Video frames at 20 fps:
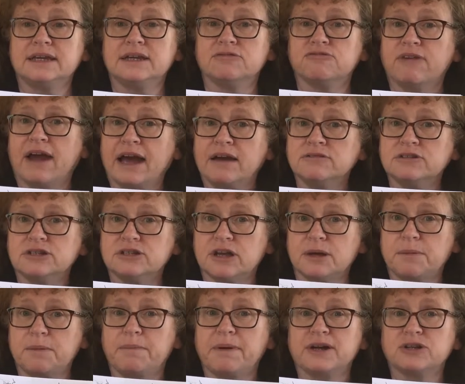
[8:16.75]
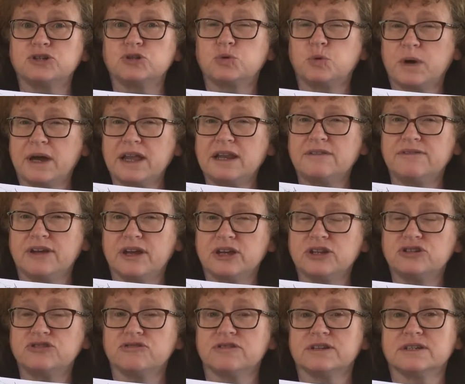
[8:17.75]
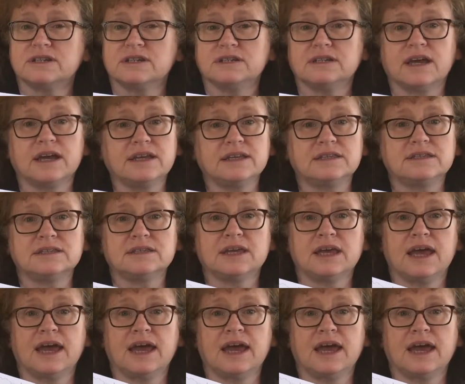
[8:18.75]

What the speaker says: rounded up about 1,200 knights